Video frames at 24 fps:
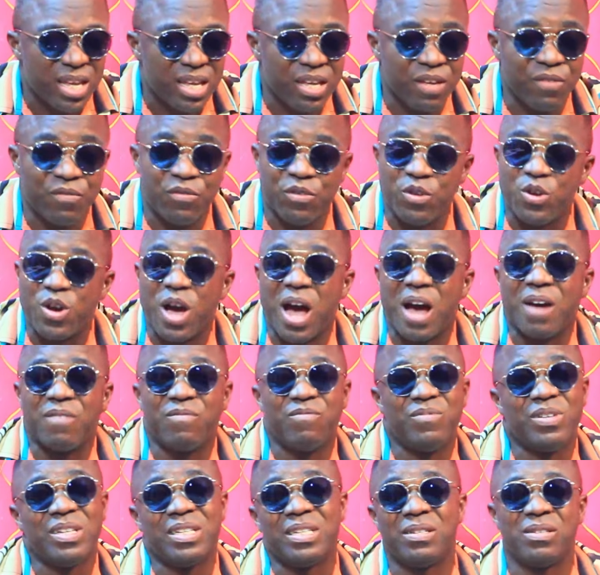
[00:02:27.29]
If you have
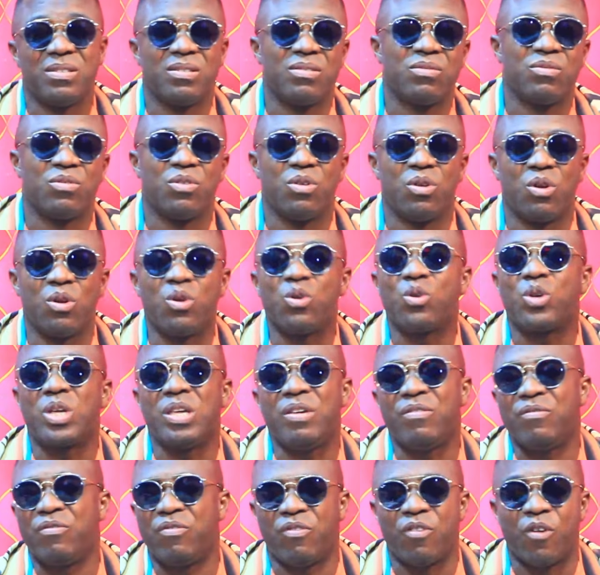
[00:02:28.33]
been
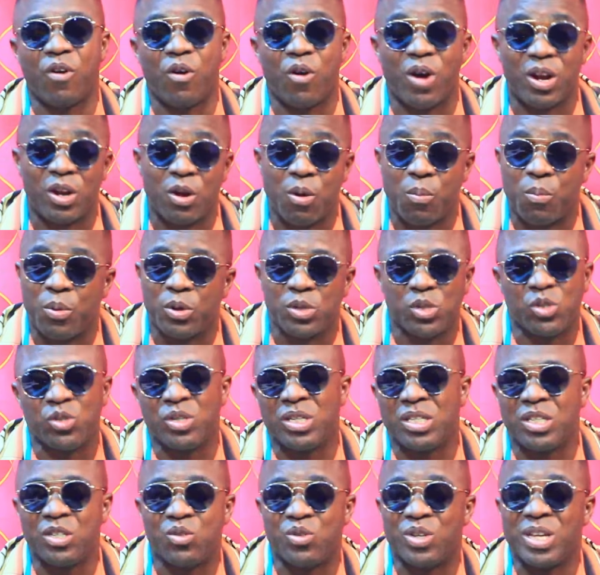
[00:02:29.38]
looking for an
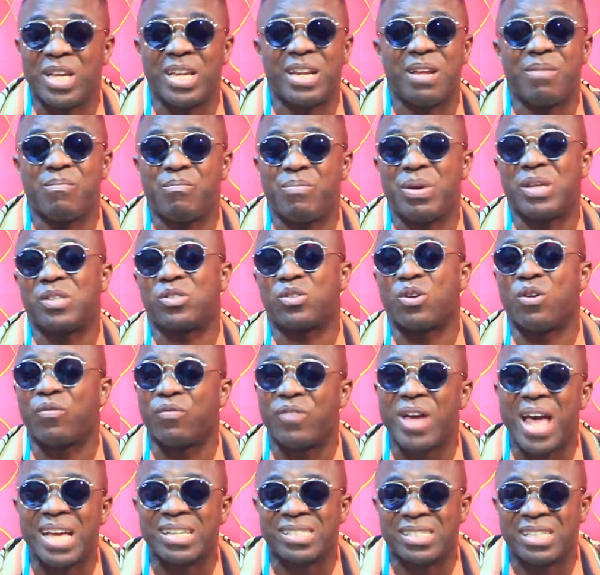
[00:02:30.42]
opportunity to get a best of
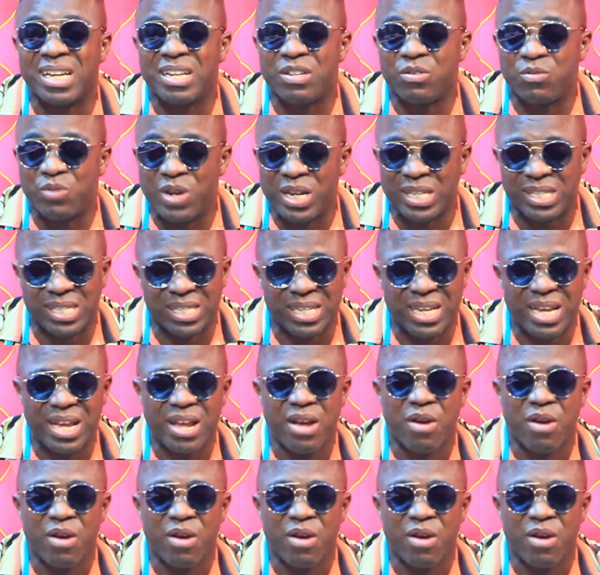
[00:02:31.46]
exchange rate,